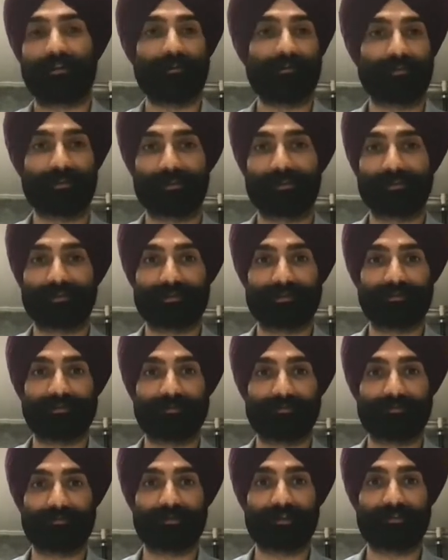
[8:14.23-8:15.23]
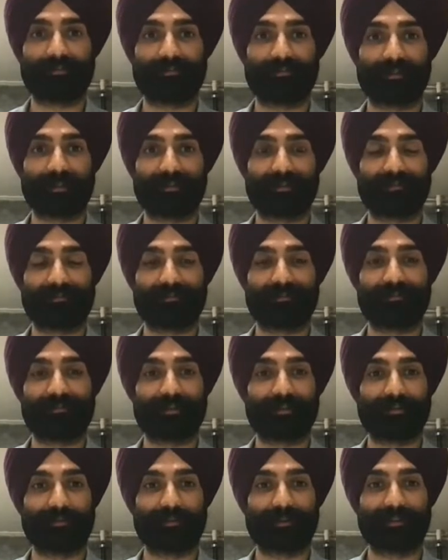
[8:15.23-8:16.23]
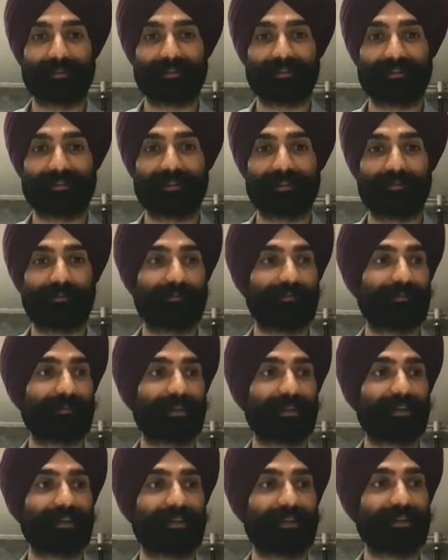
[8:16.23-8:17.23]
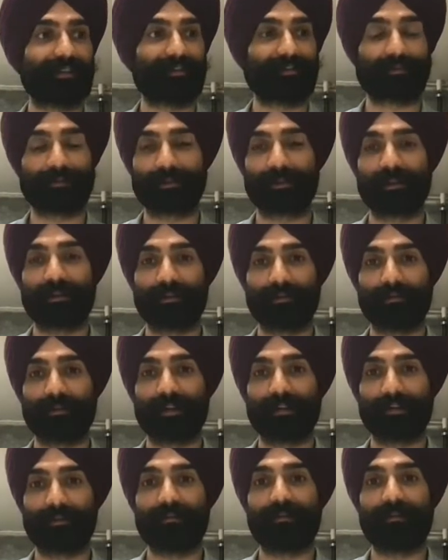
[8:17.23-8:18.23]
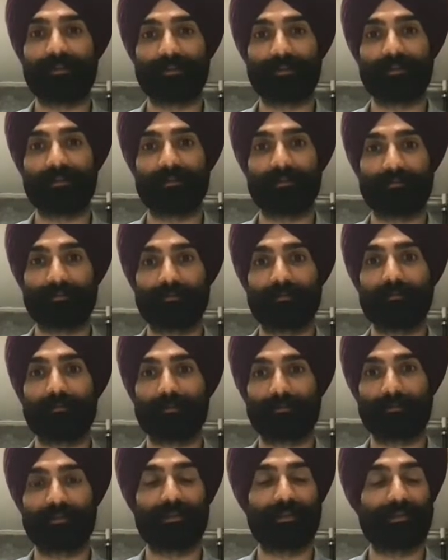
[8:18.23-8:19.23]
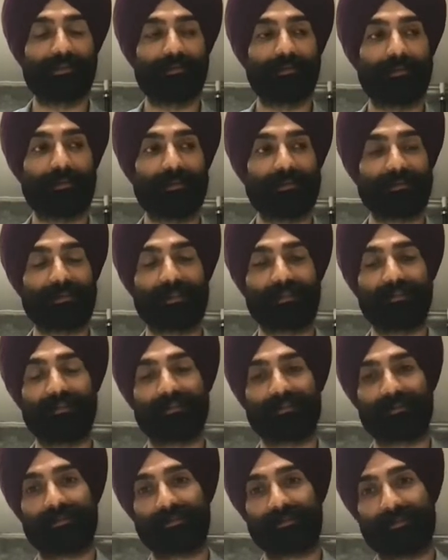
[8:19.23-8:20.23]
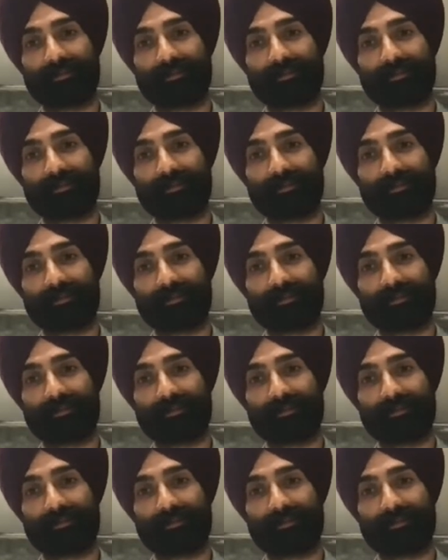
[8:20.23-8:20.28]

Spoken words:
over the course of months of development, kind of got to where I am now with this cage.